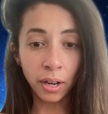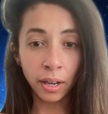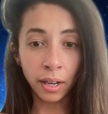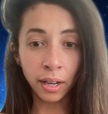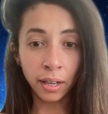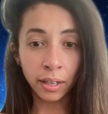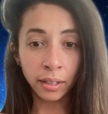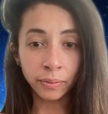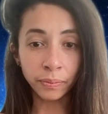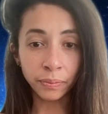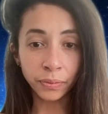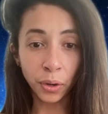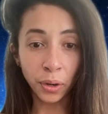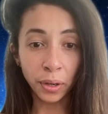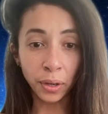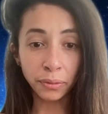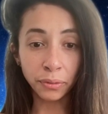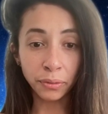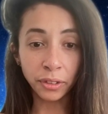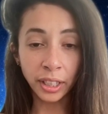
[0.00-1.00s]

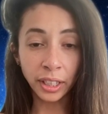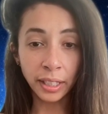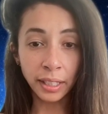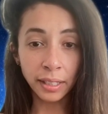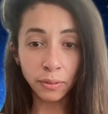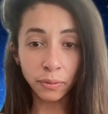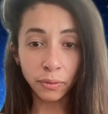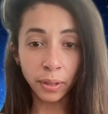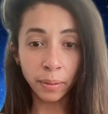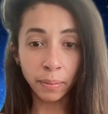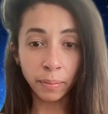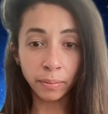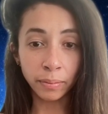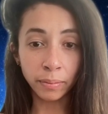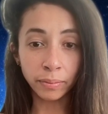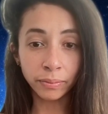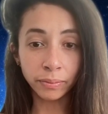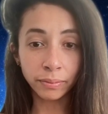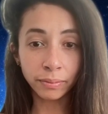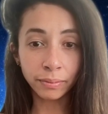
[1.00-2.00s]
our feelings
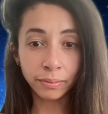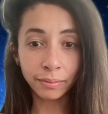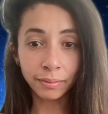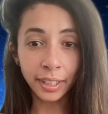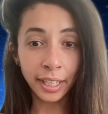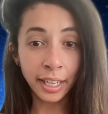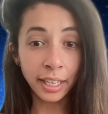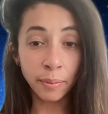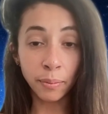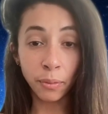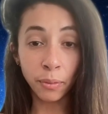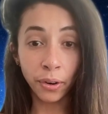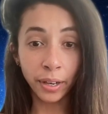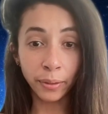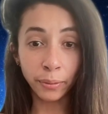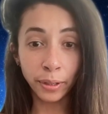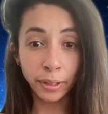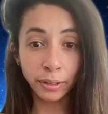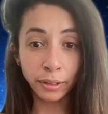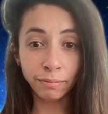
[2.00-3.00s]
from
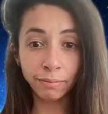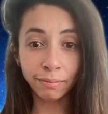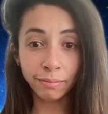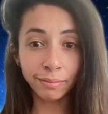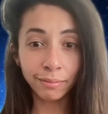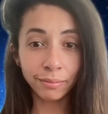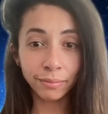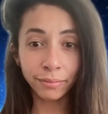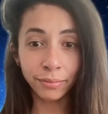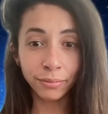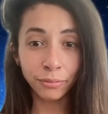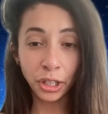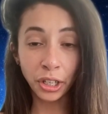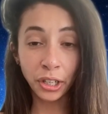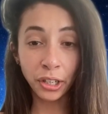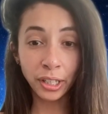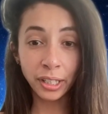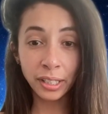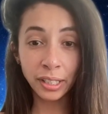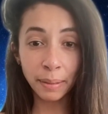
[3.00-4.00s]
anymore. We
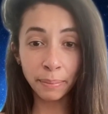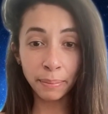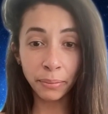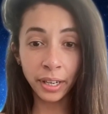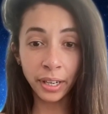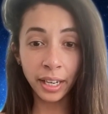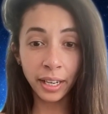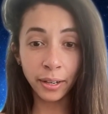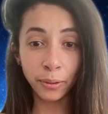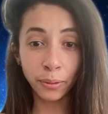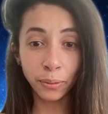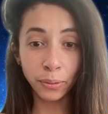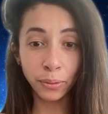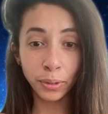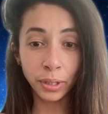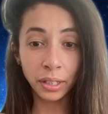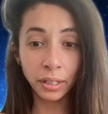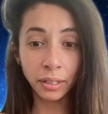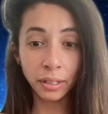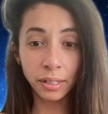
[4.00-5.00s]
couldn't separate who
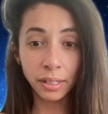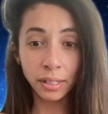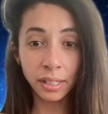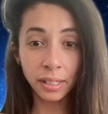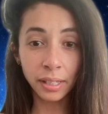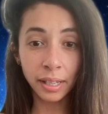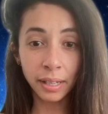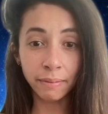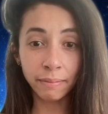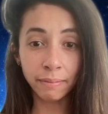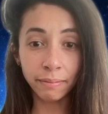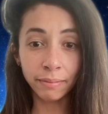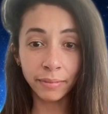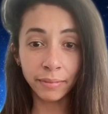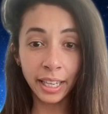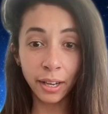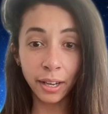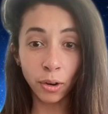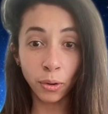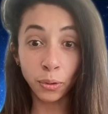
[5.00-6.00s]
was
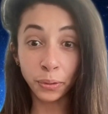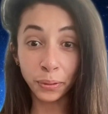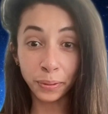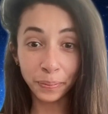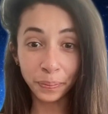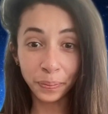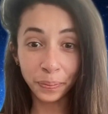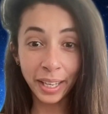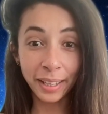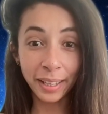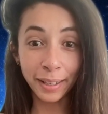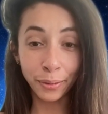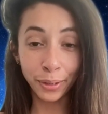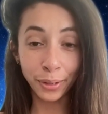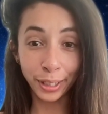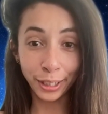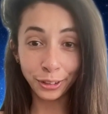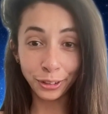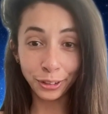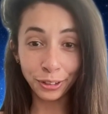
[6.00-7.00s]
who in the
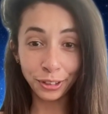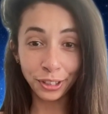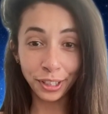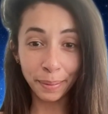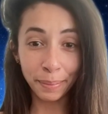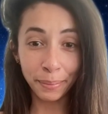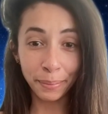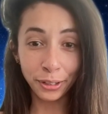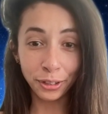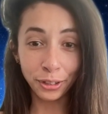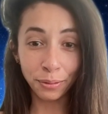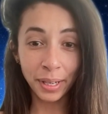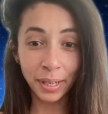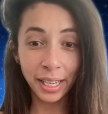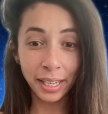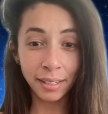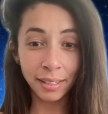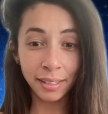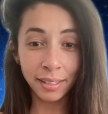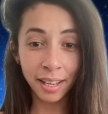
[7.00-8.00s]
relationship, which
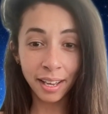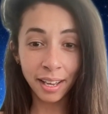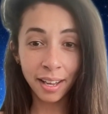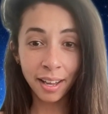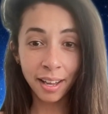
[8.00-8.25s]
means